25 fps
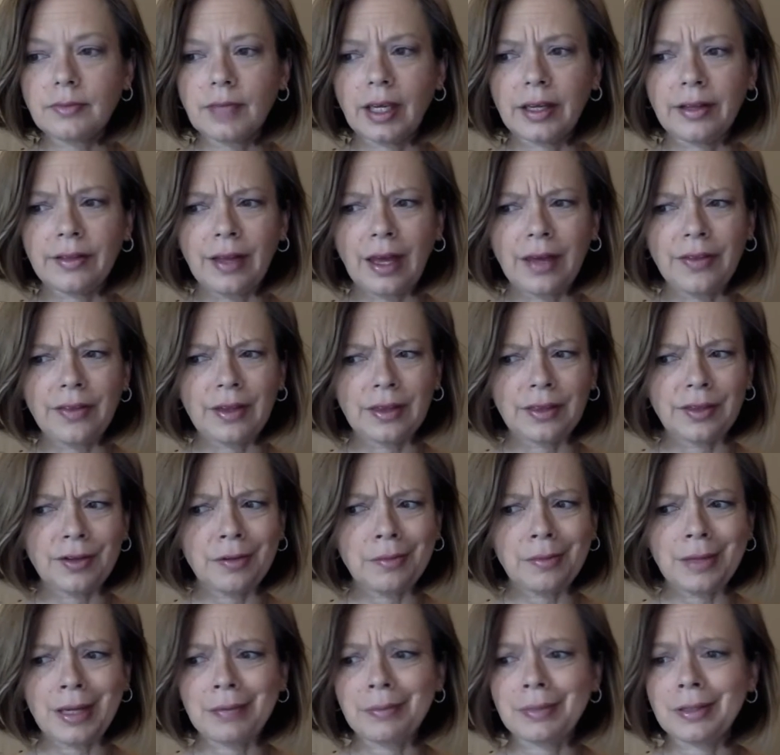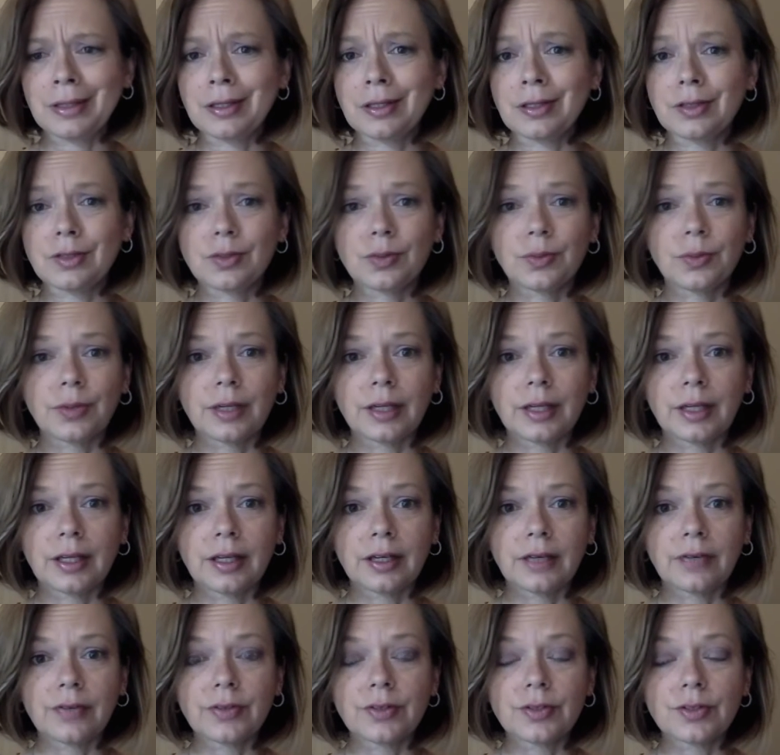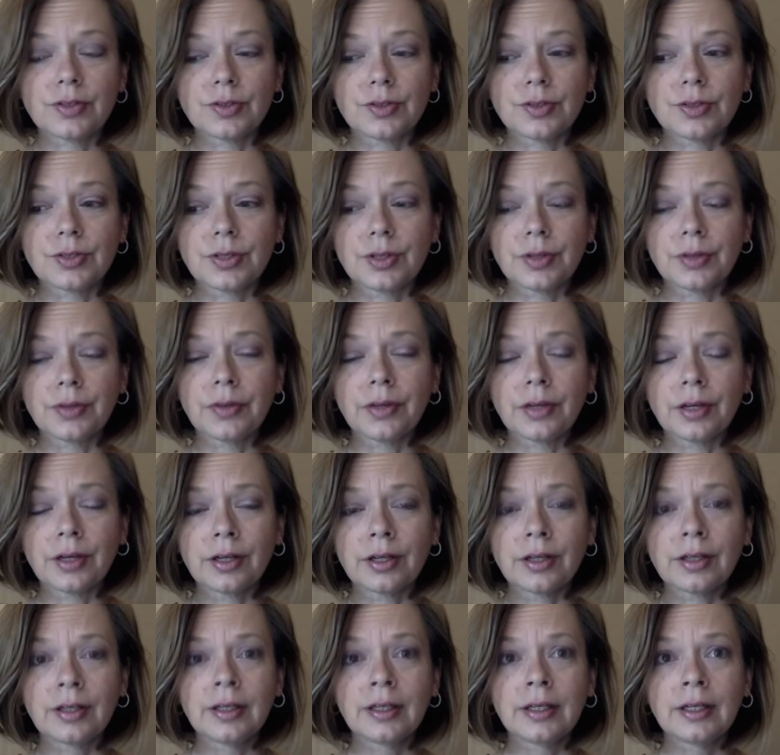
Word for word: And I think there may be 20 of us or so there.